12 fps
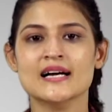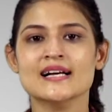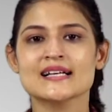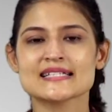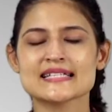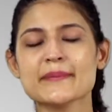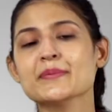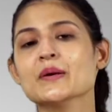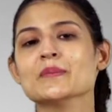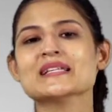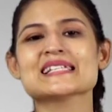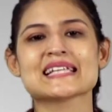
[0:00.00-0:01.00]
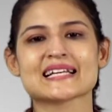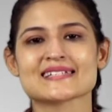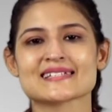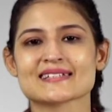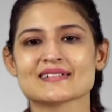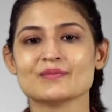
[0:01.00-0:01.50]
Step number
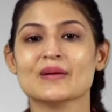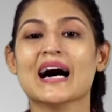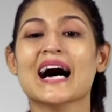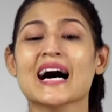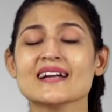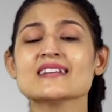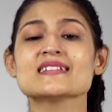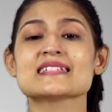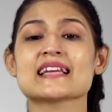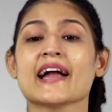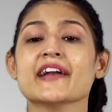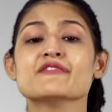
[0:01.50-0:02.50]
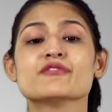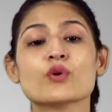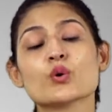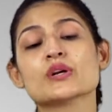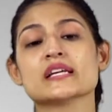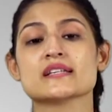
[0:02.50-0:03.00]
6, understand
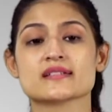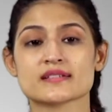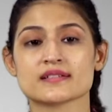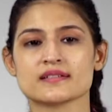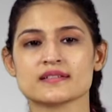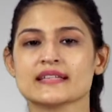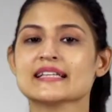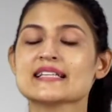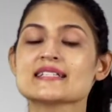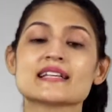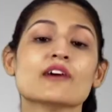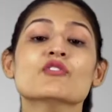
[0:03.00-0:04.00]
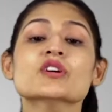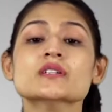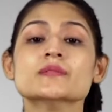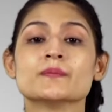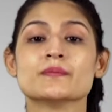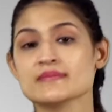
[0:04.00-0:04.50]
4 Ds. Discover,
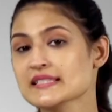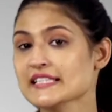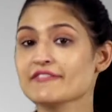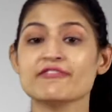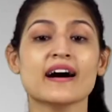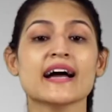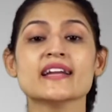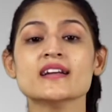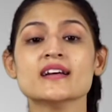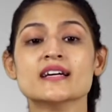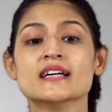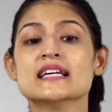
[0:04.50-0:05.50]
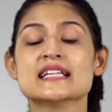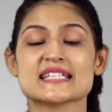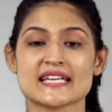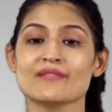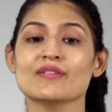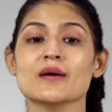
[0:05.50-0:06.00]
define,
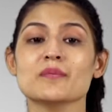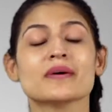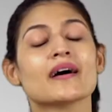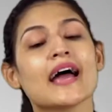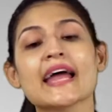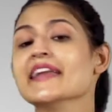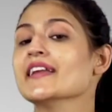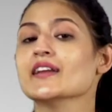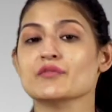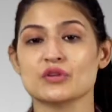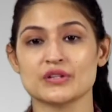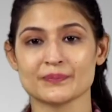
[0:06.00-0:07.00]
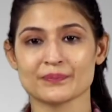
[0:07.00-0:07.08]
develop, and deliver.